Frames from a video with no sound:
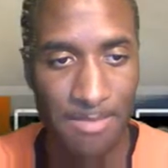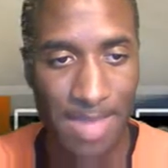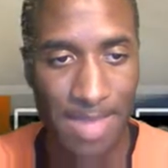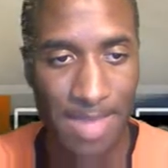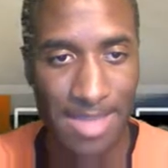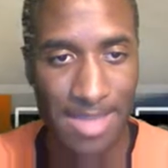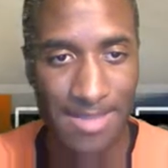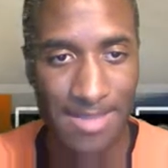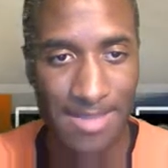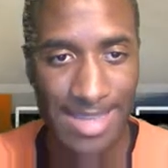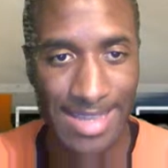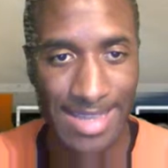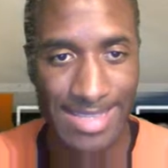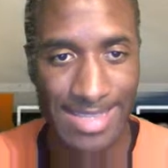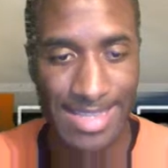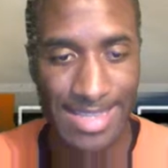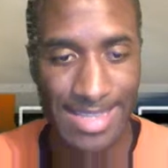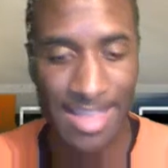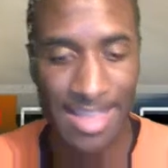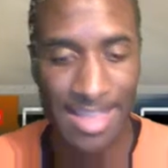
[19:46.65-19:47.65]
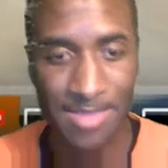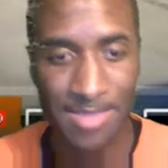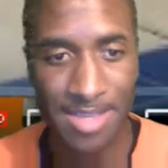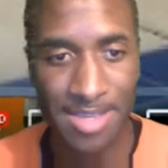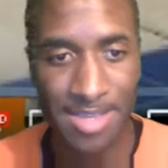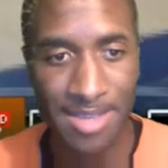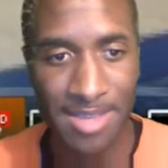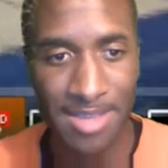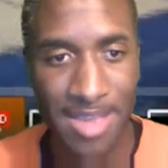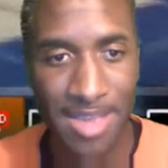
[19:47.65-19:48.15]
better at, Solomon.
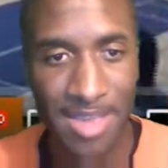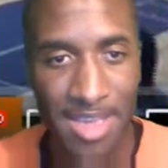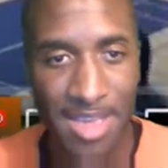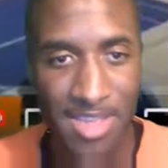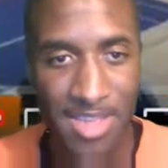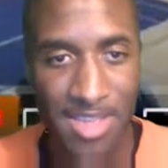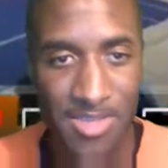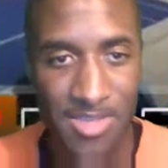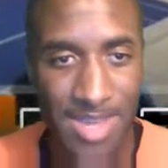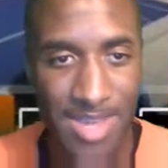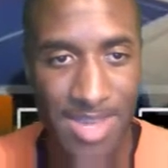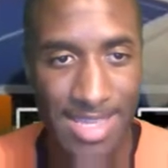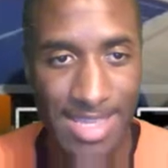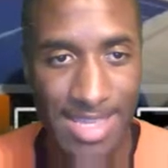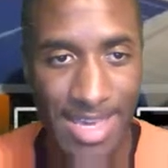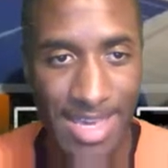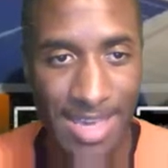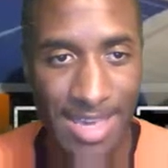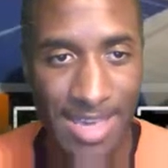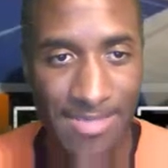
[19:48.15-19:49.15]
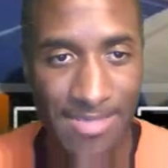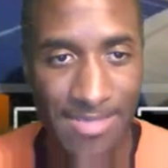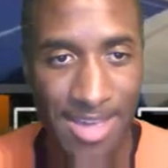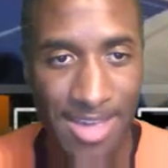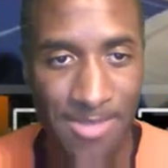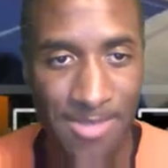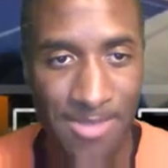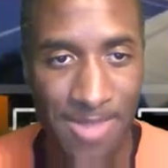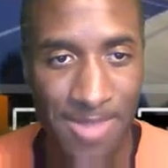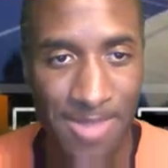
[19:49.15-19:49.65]
You got to have
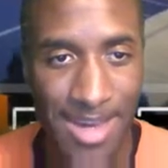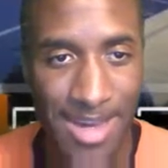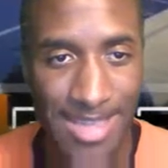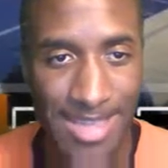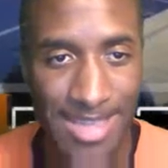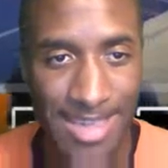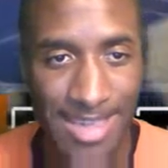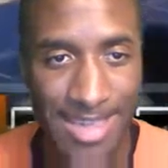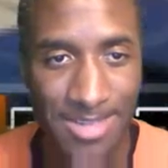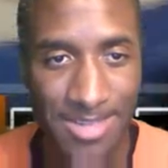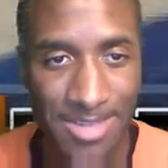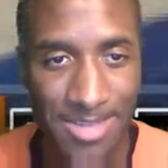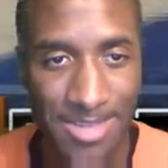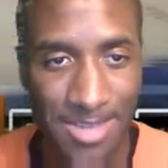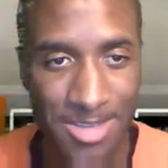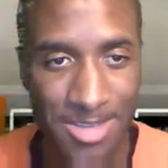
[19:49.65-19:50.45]
that wide angle so